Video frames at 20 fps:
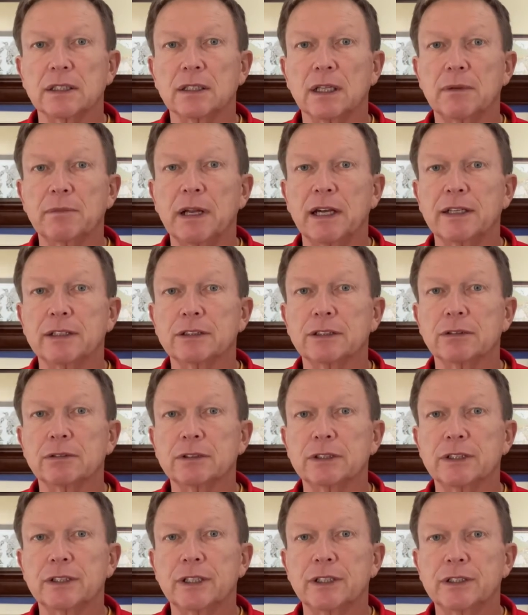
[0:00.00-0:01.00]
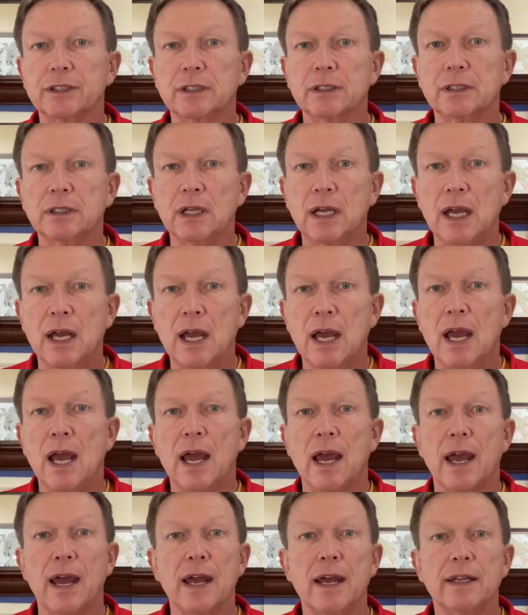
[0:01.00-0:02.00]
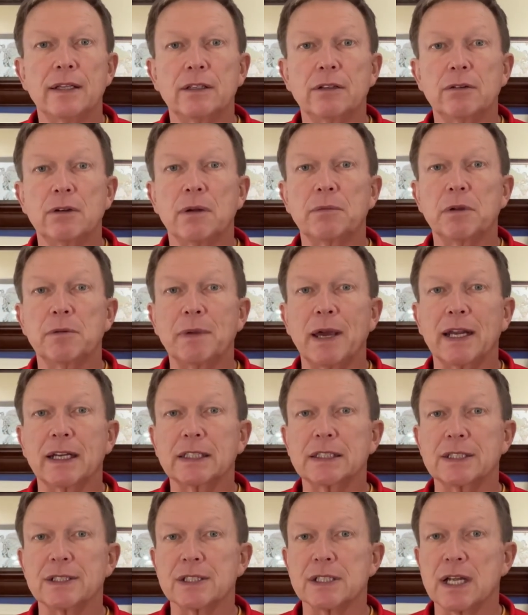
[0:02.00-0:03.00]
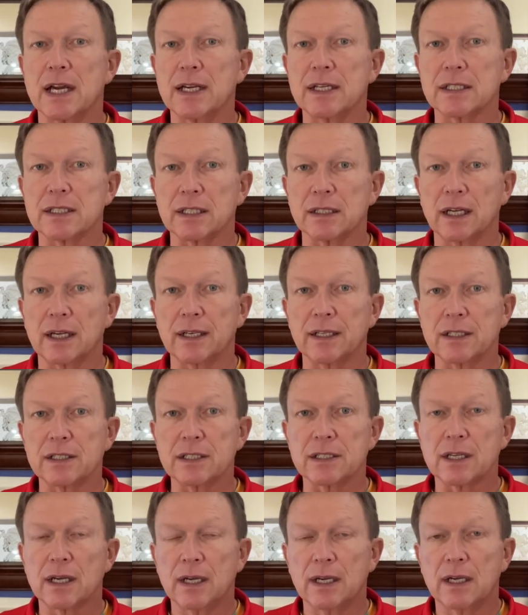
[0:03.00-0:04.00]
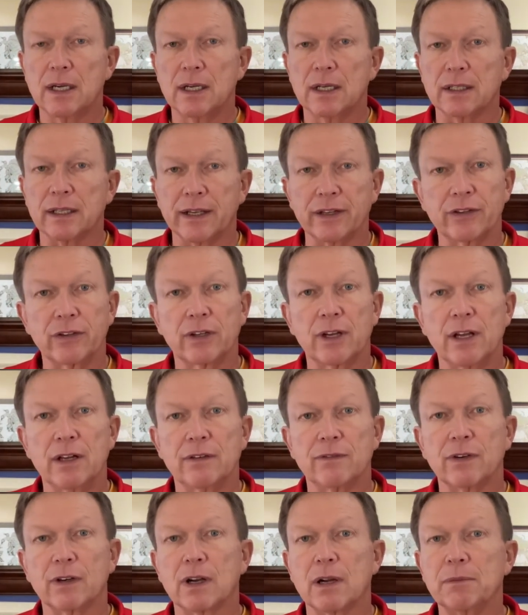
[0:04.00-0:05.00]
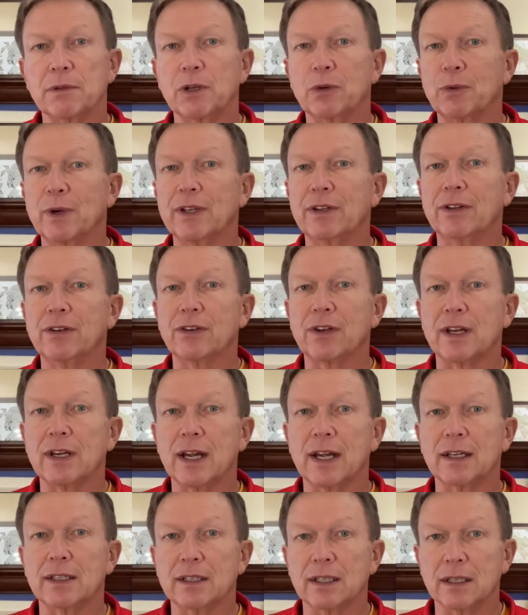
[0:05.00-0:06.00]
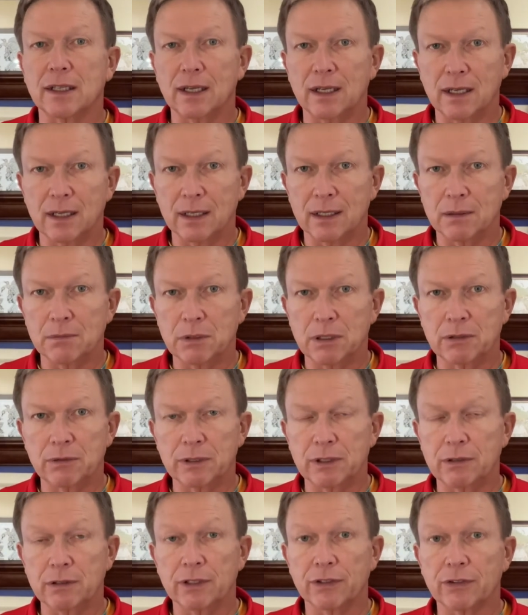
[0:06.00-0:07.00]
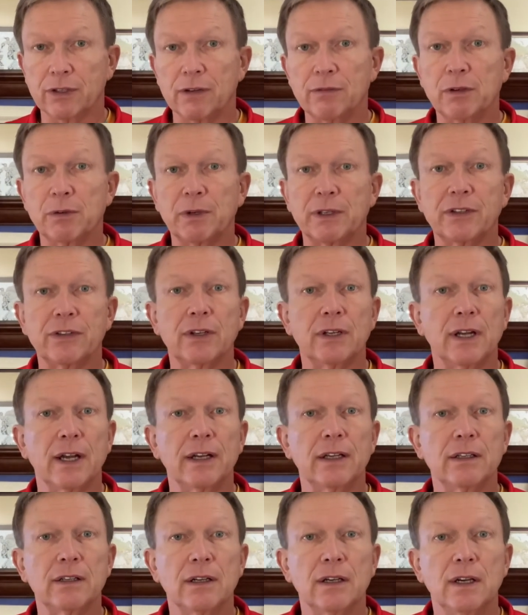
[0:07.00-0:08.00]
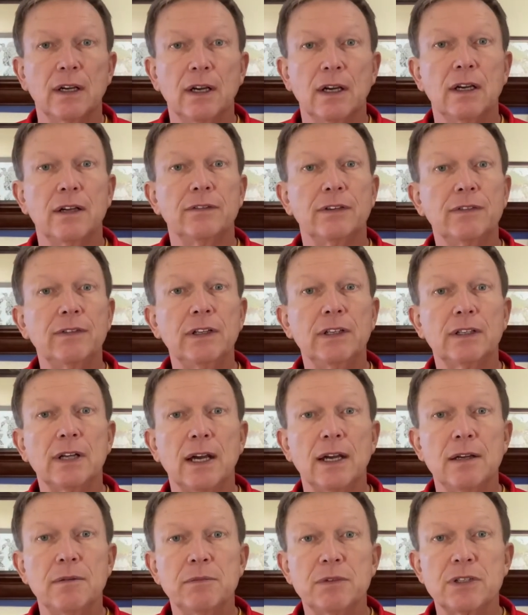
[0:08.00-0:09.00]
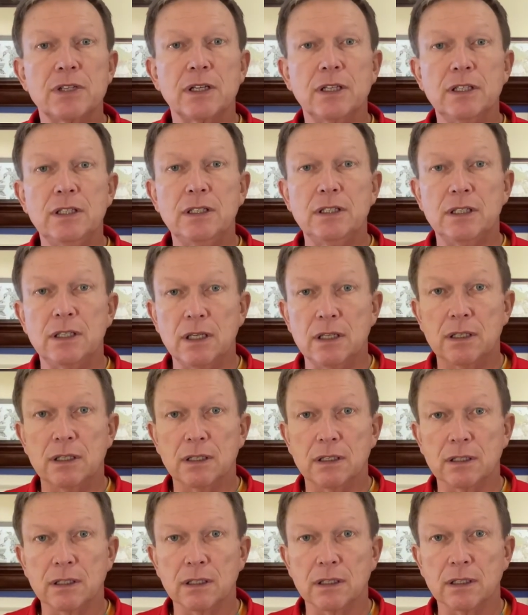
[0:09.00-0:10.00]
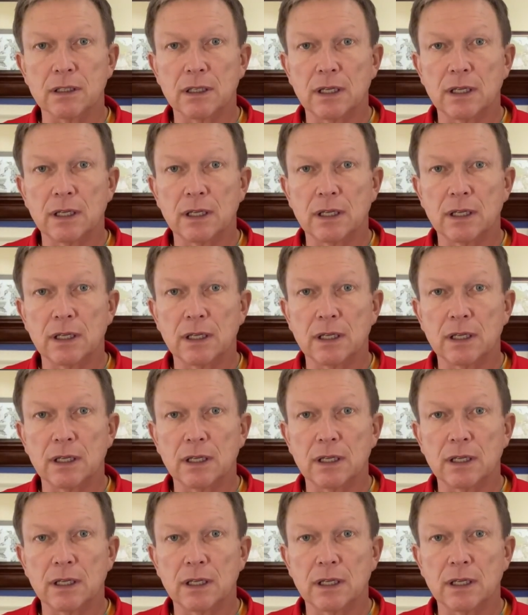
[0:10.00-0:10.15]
Alumni Association, and the U W-Madison Science Alliance, thanks again for coming to Wednesday Night at the Lab. We do this every Wednesday night, fifty times a year.